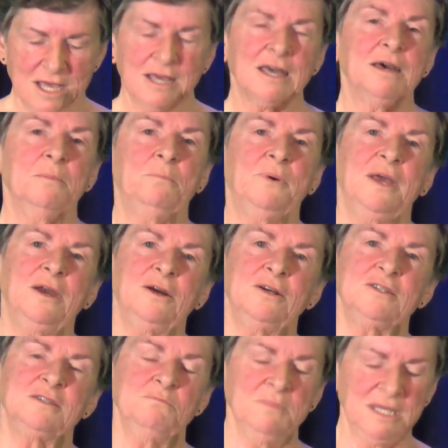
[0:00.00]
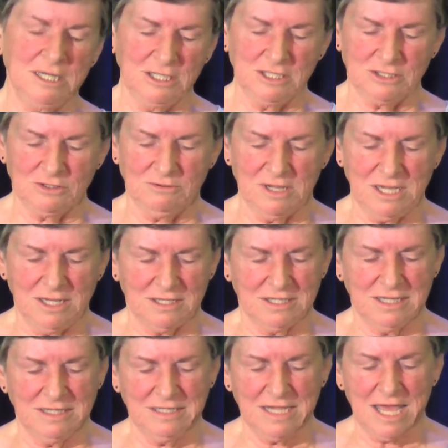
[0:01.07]
compares ministry
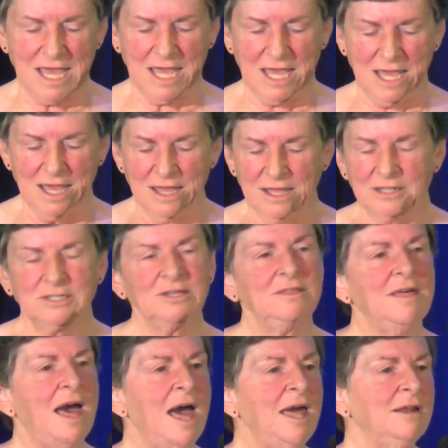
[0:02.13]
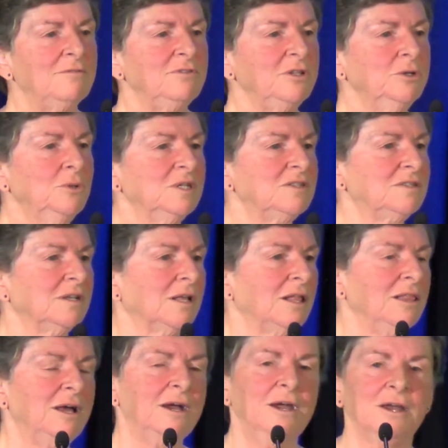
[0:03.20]
today to that of Lewis and
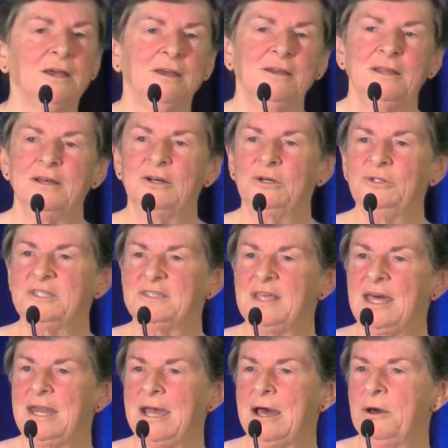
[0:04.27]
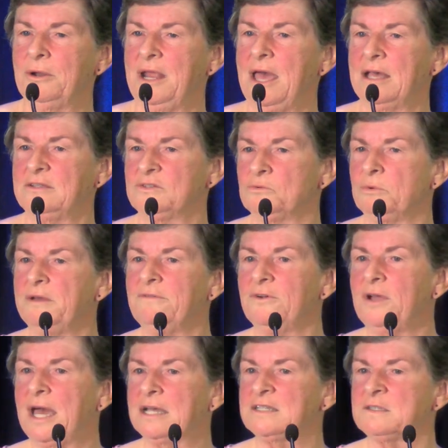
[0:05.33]
Clark, who set out as river
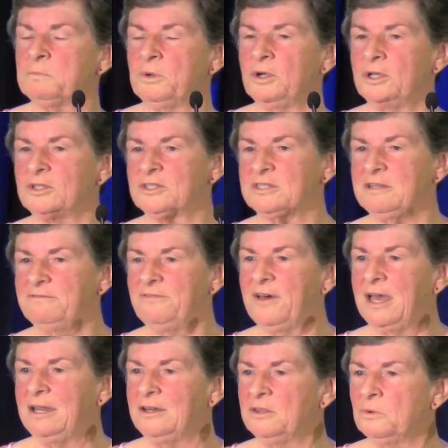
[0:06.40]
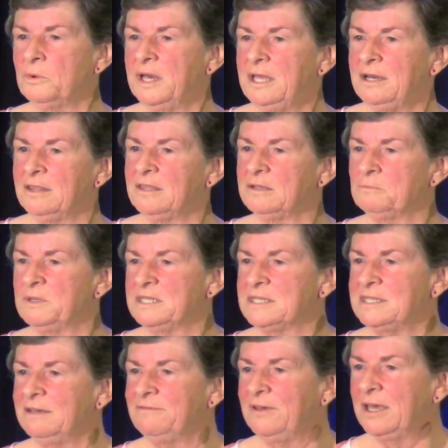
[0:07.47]
experts to find the way to the
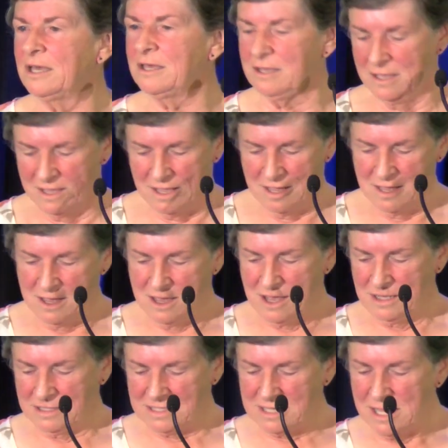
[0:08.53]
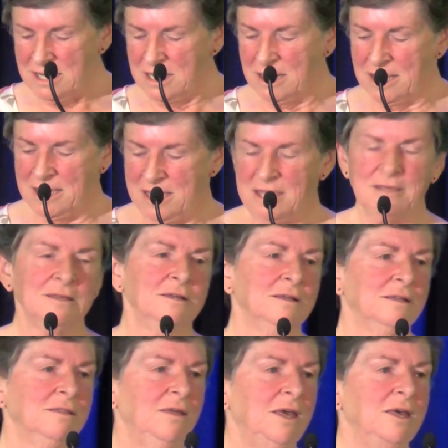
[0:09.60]
Pacific. And suddenly,
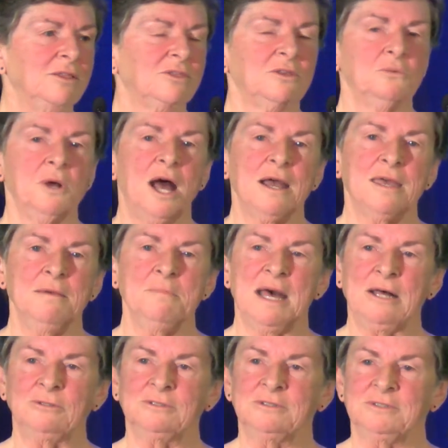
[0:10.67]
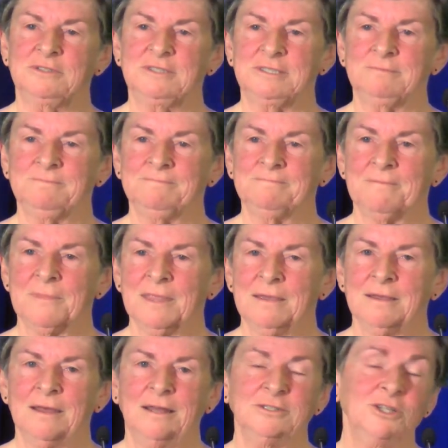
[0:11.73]
they hit the Rocky Mountains.
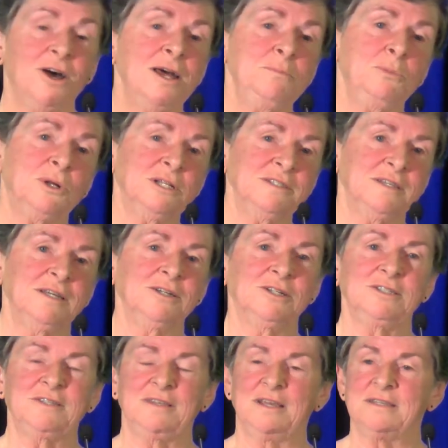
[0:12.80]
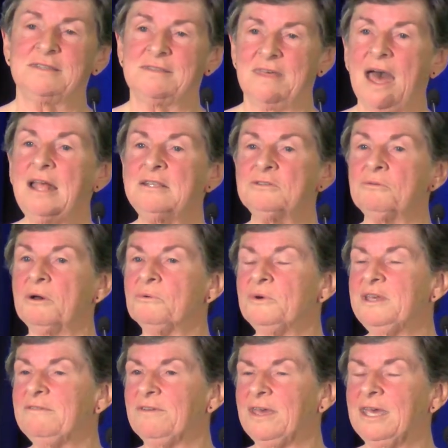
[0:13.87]
And Todd Bolsinger says that's what
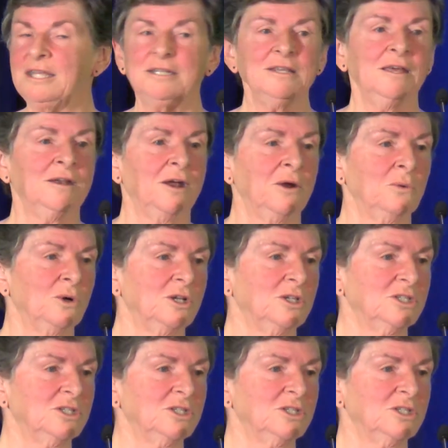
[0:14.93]
we've hit in our world